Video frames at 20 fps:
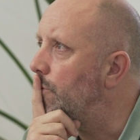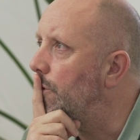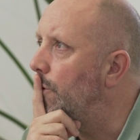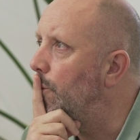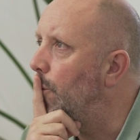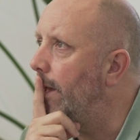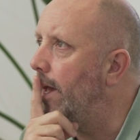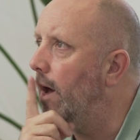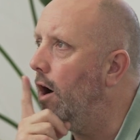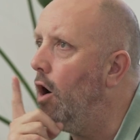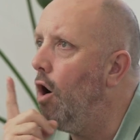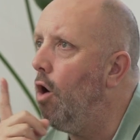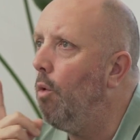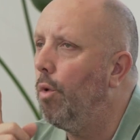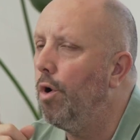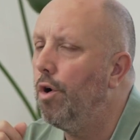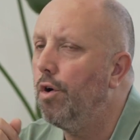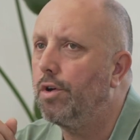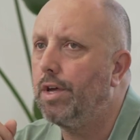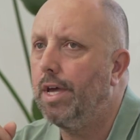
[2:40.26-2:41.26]
we are
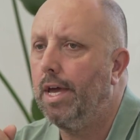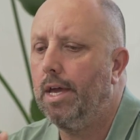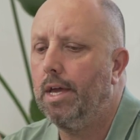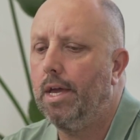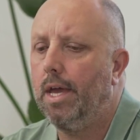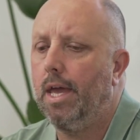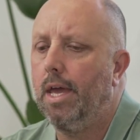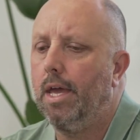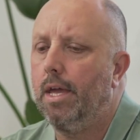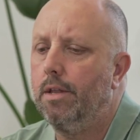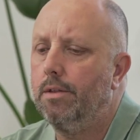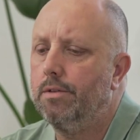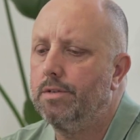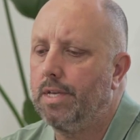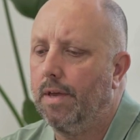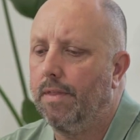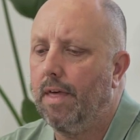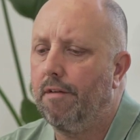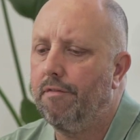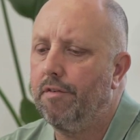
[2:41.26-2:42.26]
working in
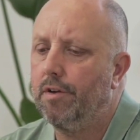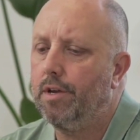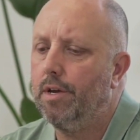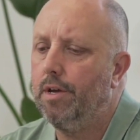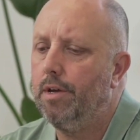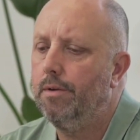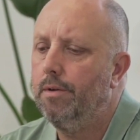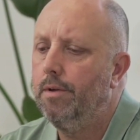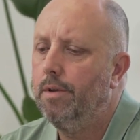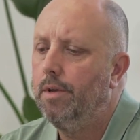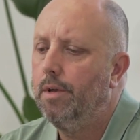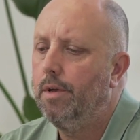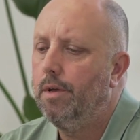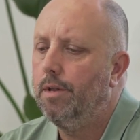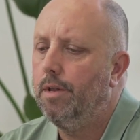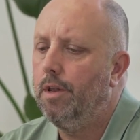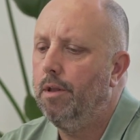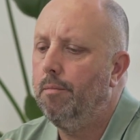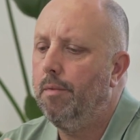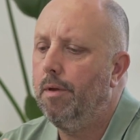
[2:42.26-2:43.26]
South Africa,
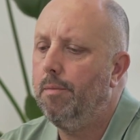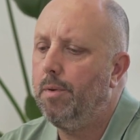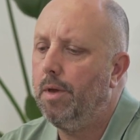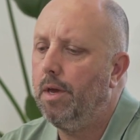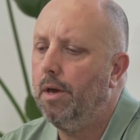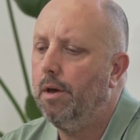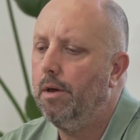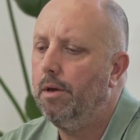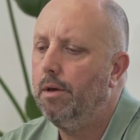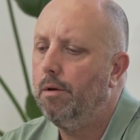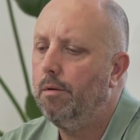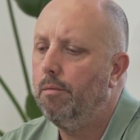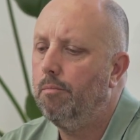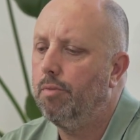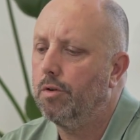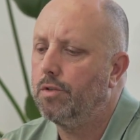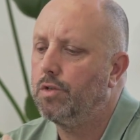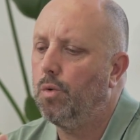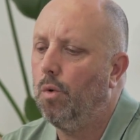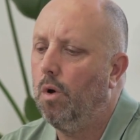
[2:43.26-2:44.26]
Namibia,
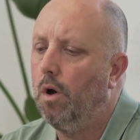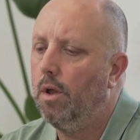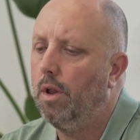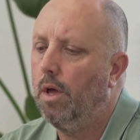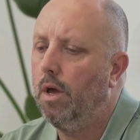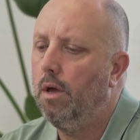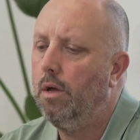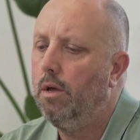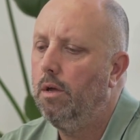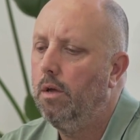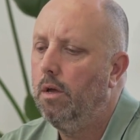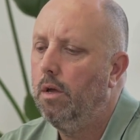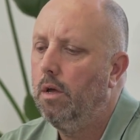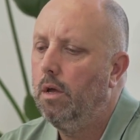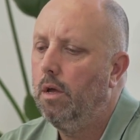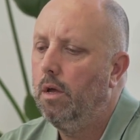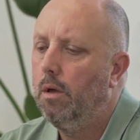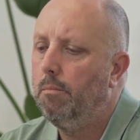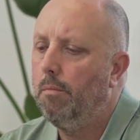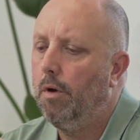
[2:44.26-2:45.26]
Botswana,
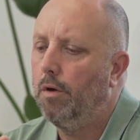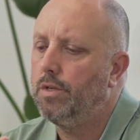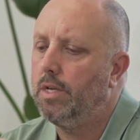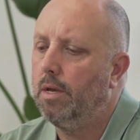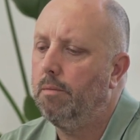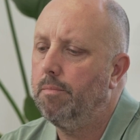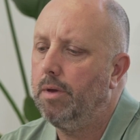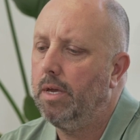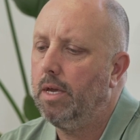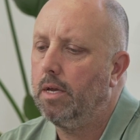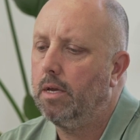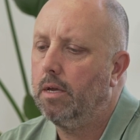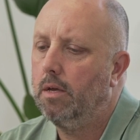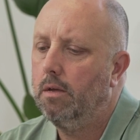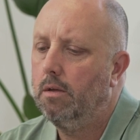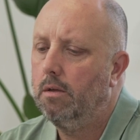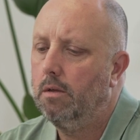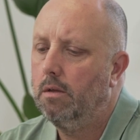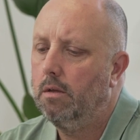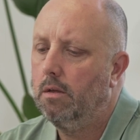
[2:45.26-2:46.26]
Mozambique,
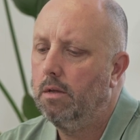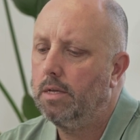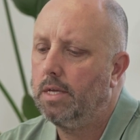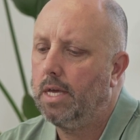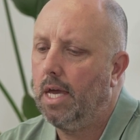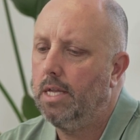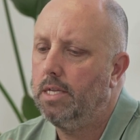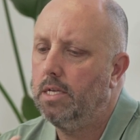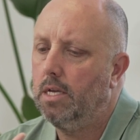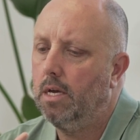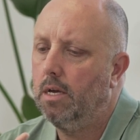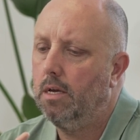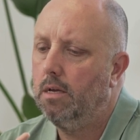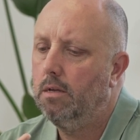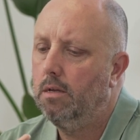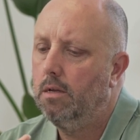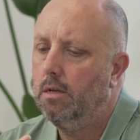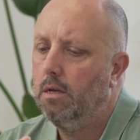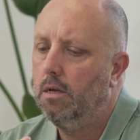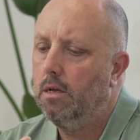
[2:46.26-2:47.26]
Kenya,
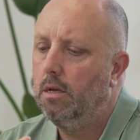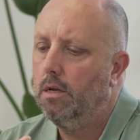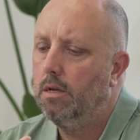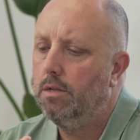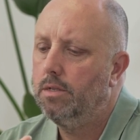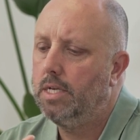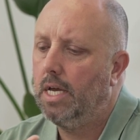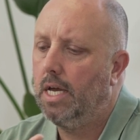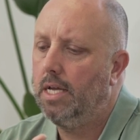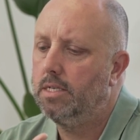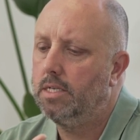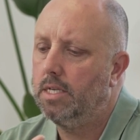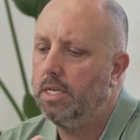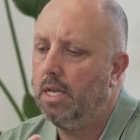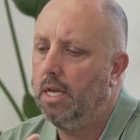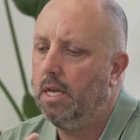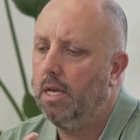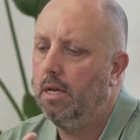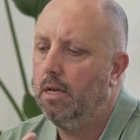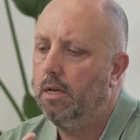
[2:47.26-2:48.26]

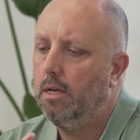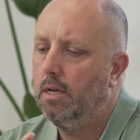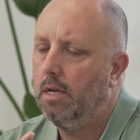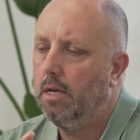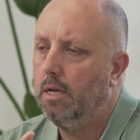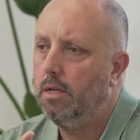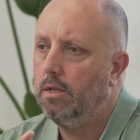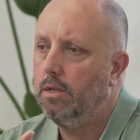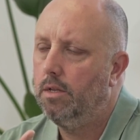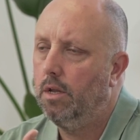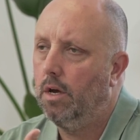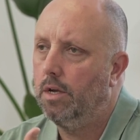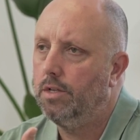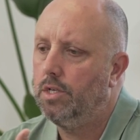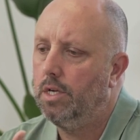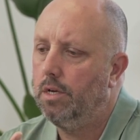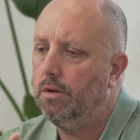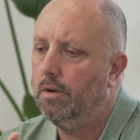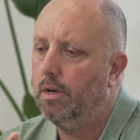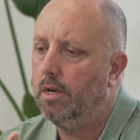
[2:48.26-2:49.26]
Tanzania,
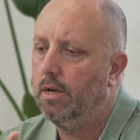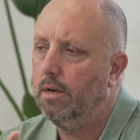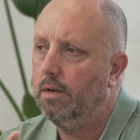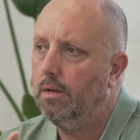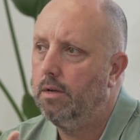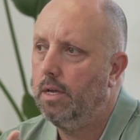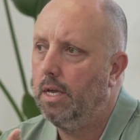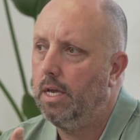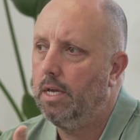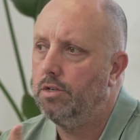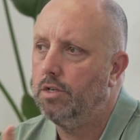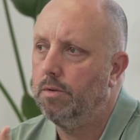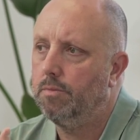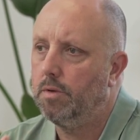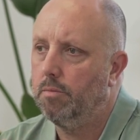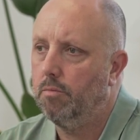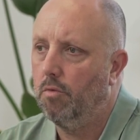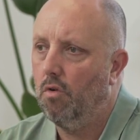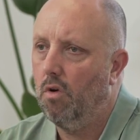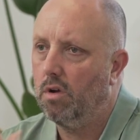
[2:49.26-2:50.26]
Nigeria, Egypt
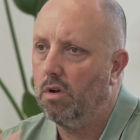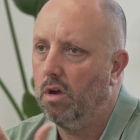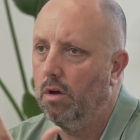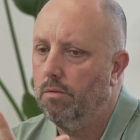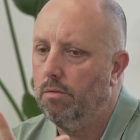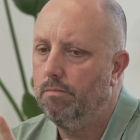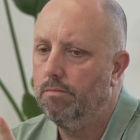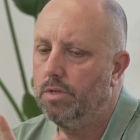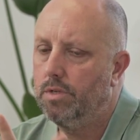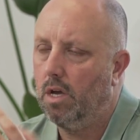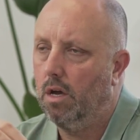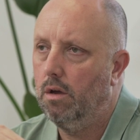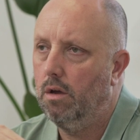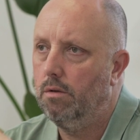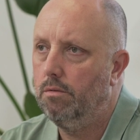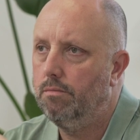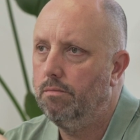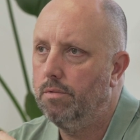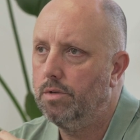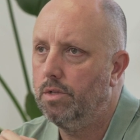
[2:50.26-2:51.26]
and Morocco.
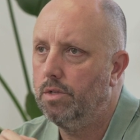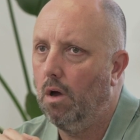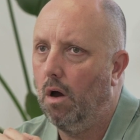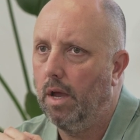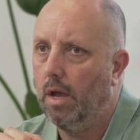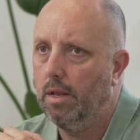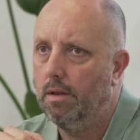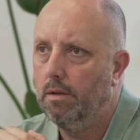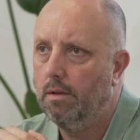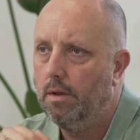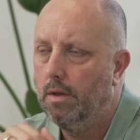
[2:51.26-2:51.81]
So it's 9.